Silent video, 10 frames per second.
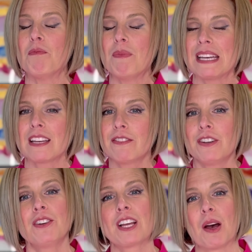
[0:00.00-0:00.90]
big
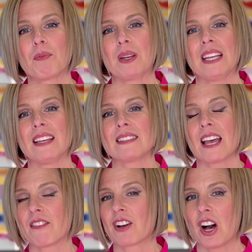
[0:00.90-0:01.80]
food companies
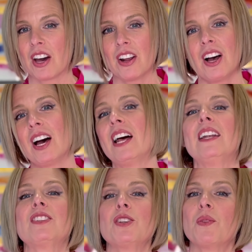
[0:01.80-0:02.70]
have caught on
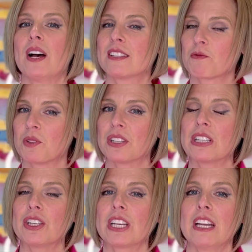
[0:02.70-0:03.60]
to us really
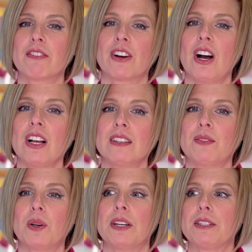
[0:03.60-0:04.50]
looking for olive
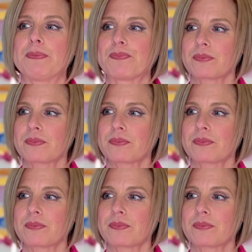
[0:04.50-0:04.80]
oil,